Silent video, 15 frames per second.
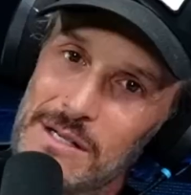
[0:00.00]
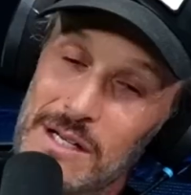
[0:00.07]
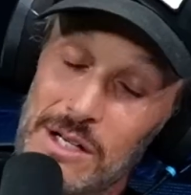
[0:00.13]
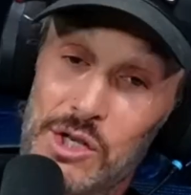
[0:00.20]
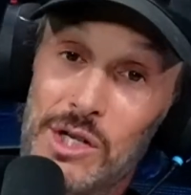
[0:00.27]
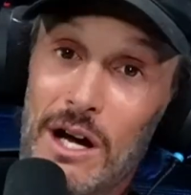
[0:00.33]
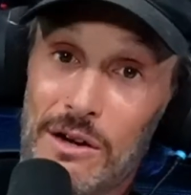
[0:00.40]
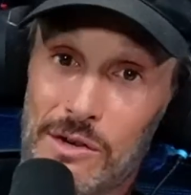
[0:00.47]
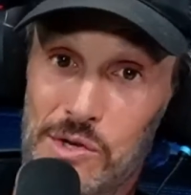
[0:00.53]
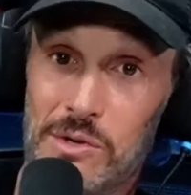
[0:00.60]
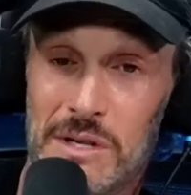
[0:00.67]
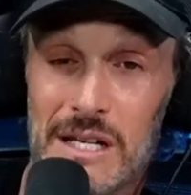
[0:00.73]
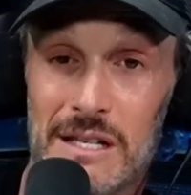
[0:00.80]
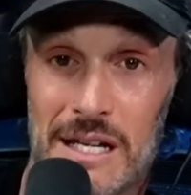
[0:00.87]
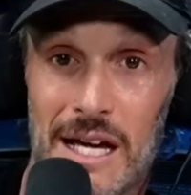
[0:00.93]
and she also
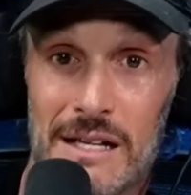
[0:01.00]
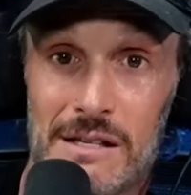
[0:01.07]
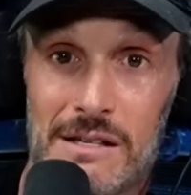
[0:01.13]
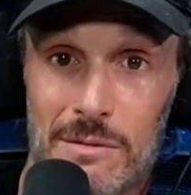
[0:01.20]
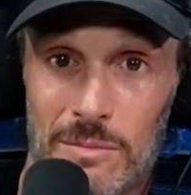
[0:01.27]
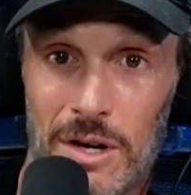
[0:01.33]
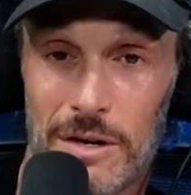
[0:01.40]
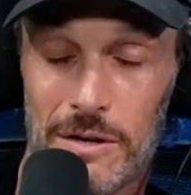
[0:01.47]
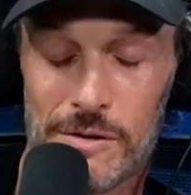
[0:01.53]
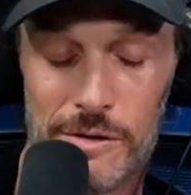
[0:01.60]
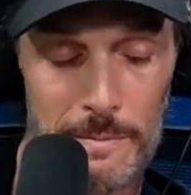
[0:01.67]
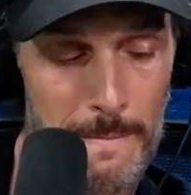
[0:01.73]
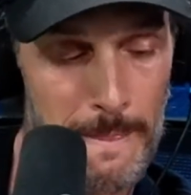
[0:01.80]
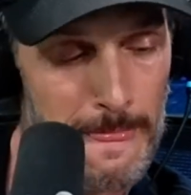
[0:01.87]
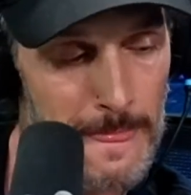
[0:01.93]
did date some girls,
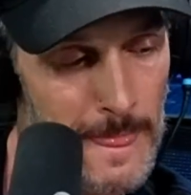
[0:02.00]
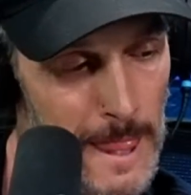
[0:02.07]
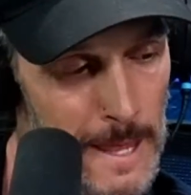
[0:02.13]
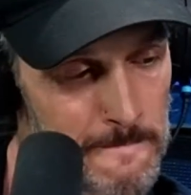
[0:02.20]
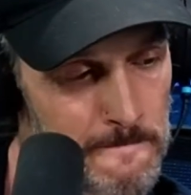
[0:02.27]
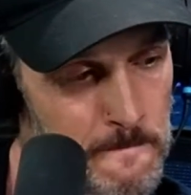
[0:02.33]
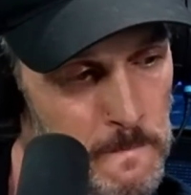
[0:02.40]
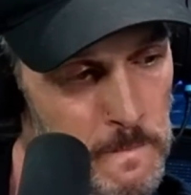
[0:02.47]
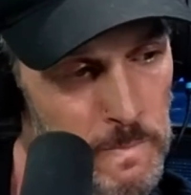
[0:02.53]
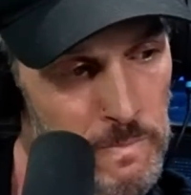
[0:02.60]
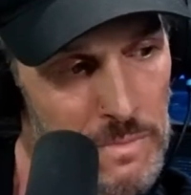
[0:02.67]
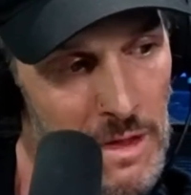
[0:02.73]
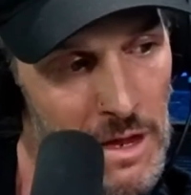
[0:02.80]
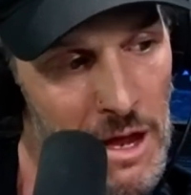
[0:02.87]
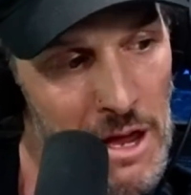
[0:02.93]

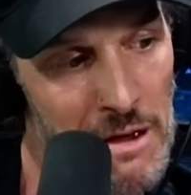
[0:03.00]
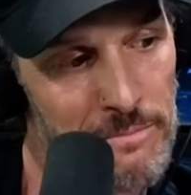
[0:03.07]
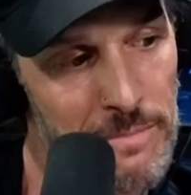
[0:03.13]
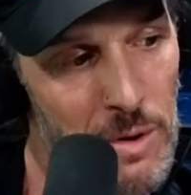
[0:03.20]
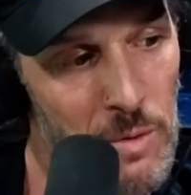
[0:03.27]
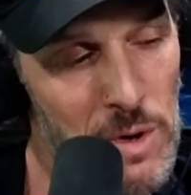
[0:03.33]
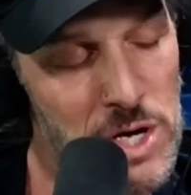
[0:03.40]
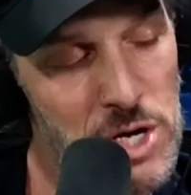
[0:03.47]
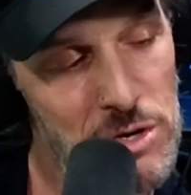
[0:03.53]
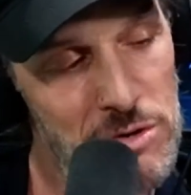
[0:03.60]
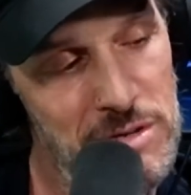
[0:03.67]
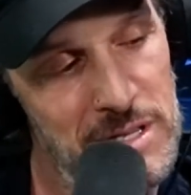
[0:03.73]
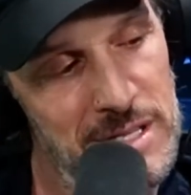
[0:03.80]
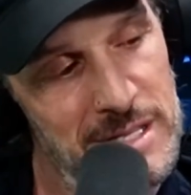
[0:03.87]
but when you're